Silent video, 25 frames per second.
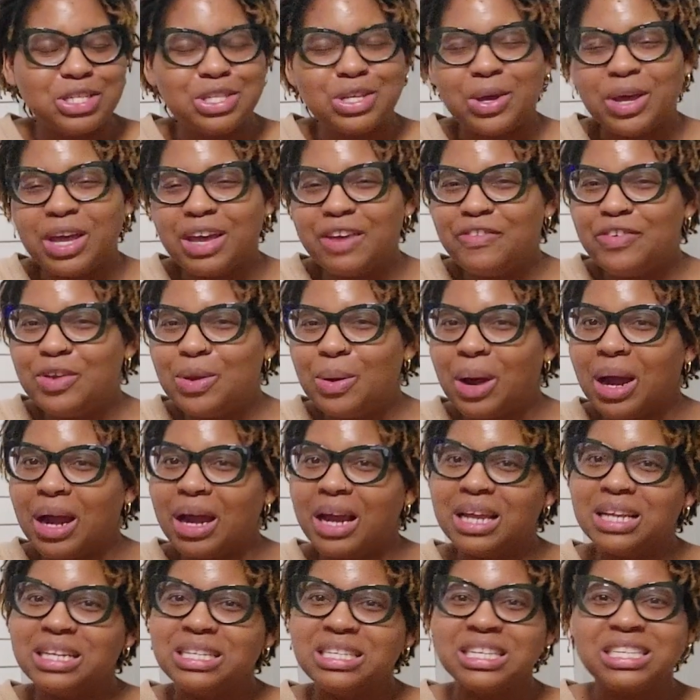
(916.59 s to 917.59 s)
So if you are
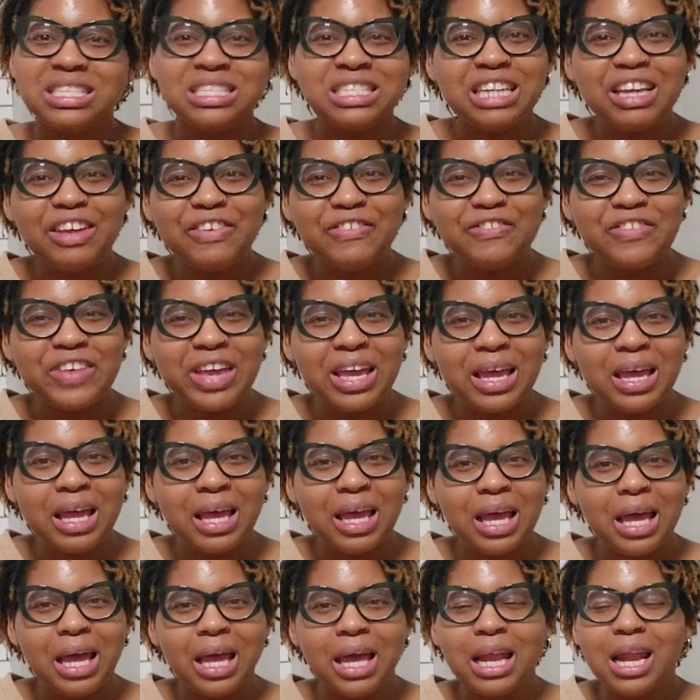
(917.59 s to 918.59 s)
a Disney
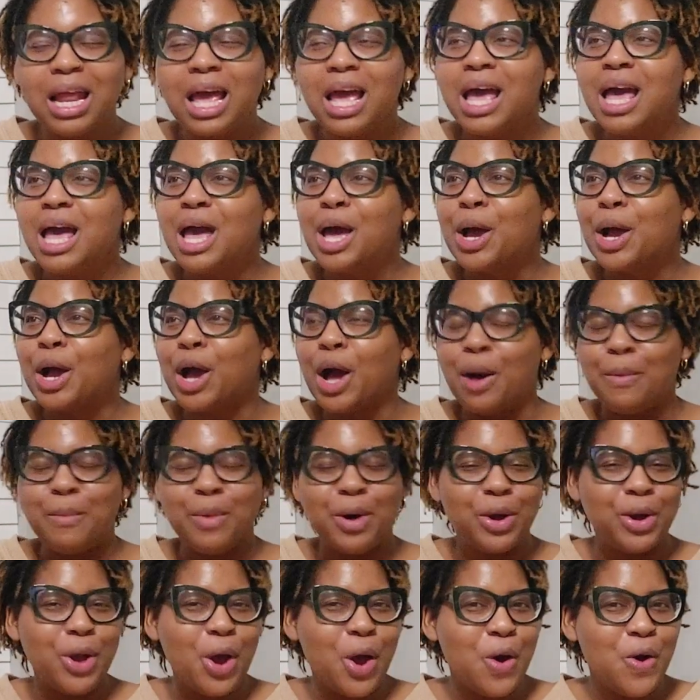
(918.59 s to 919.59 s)
fan, come
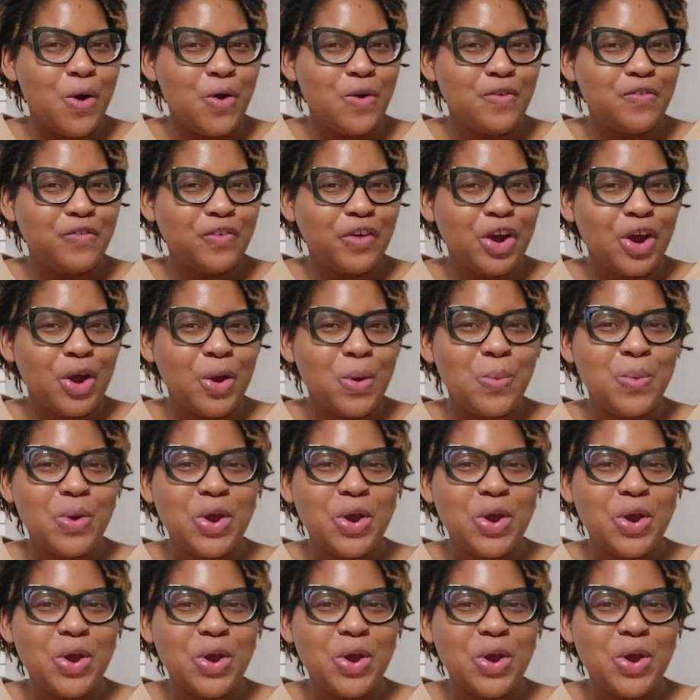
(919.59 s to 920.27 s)
on over.